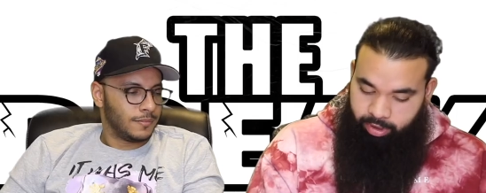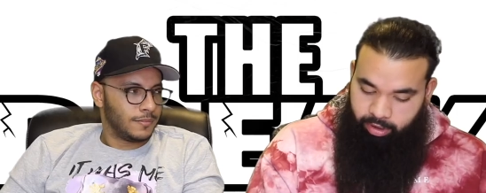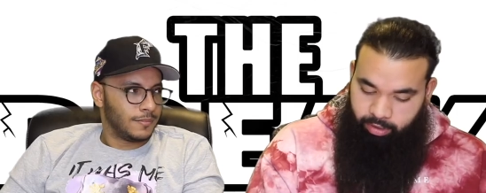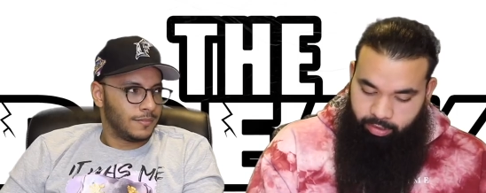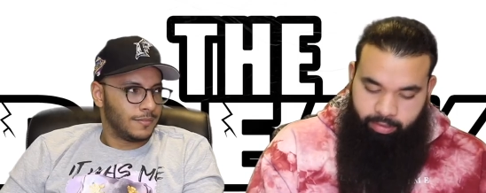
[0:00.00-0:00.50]
Speaker 1: big
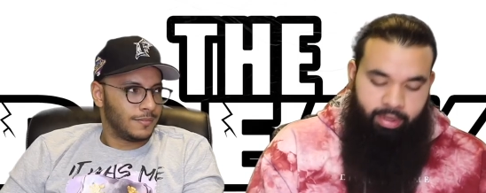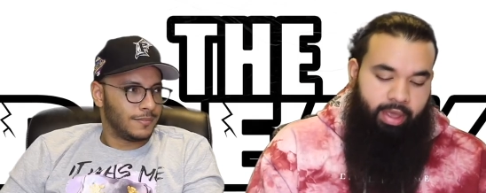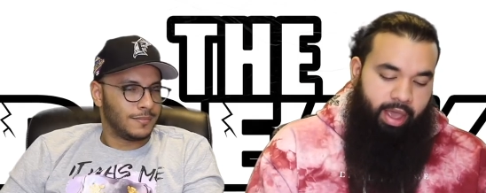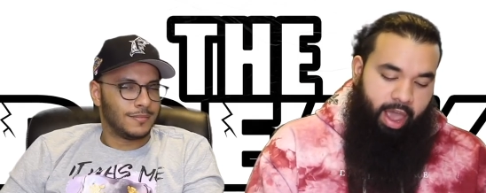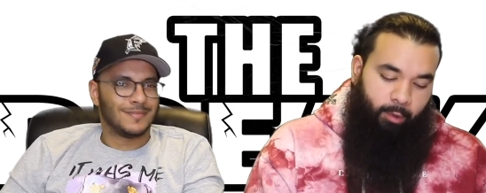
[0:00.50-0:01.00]
logo,
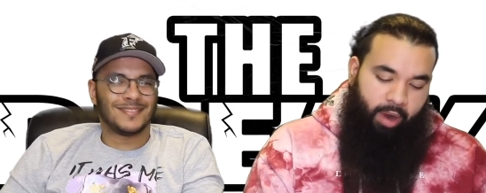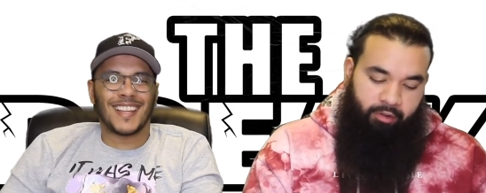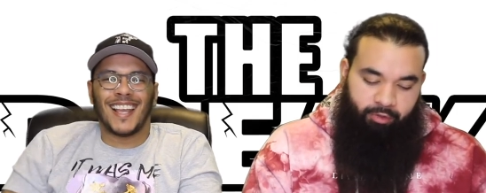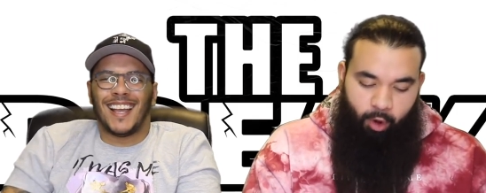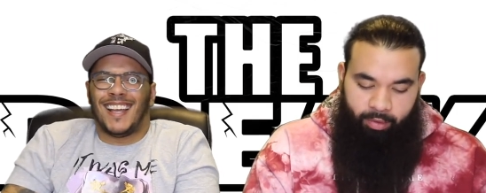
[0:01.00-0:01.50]
and
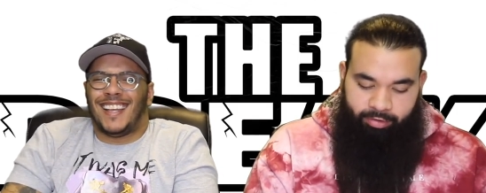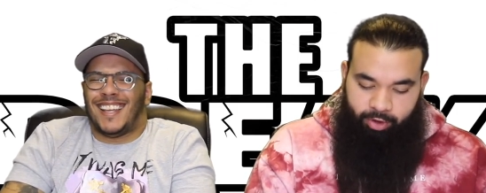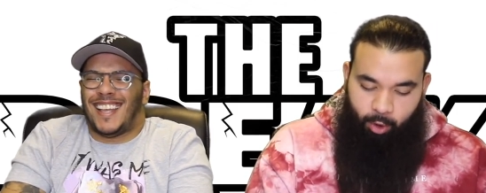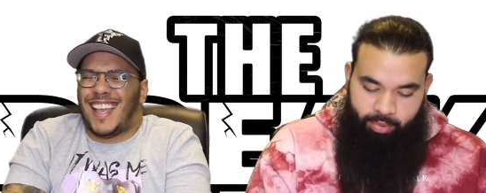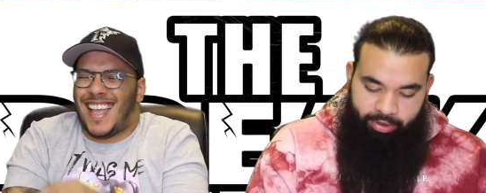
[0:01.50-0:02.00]
Ralph Lauren
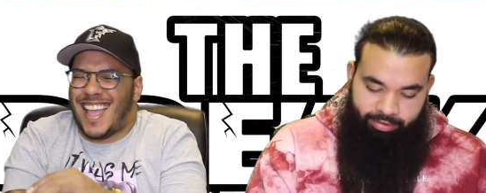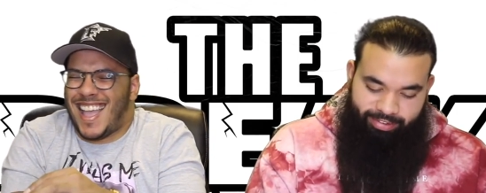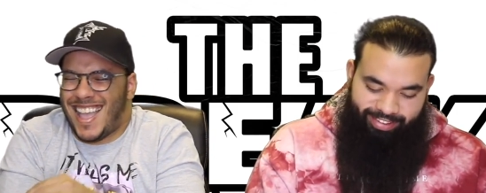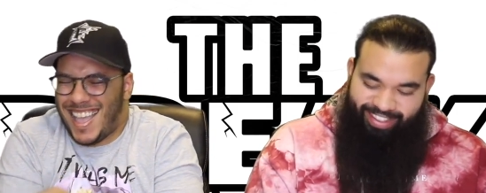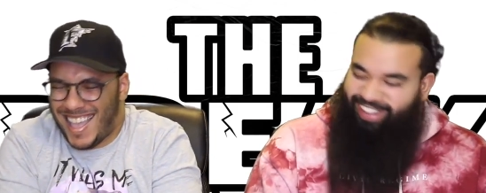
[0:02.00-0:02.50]
Snow Beach.